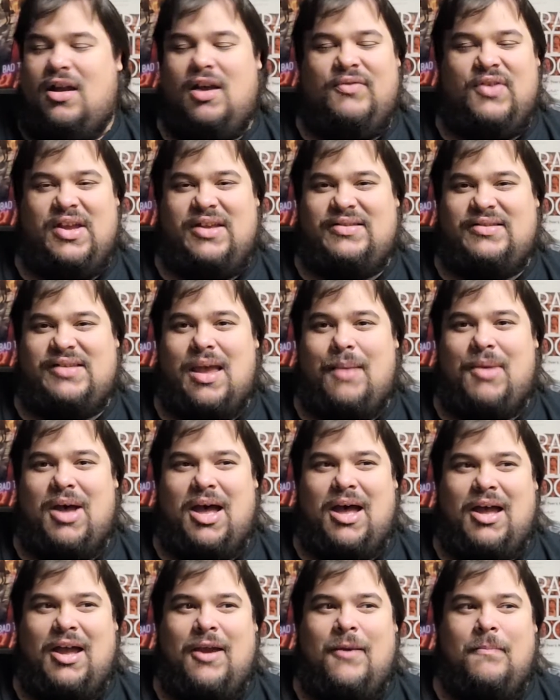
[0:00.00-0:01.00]
of a
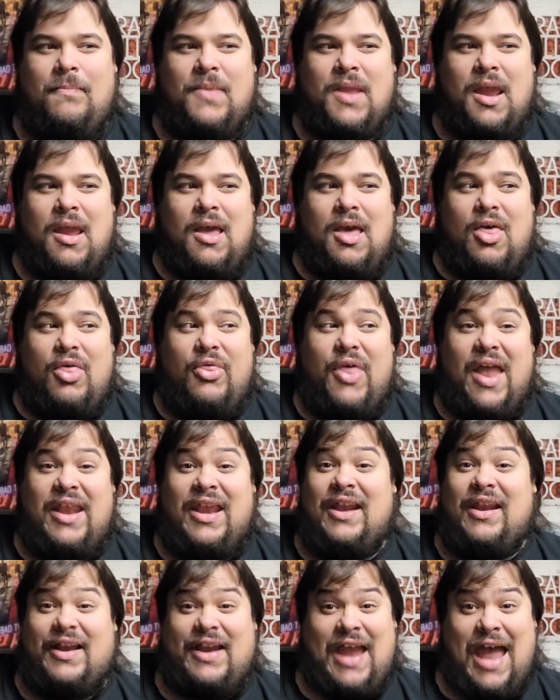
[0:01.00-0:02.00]
semi that
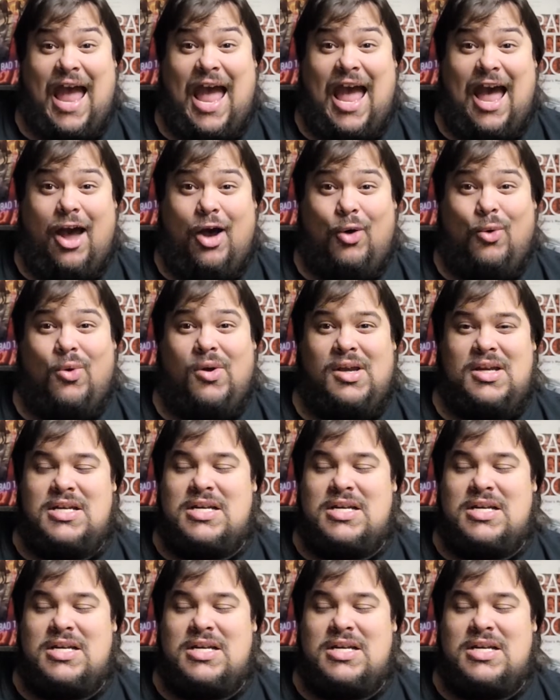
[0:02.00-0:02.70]
hit a cow,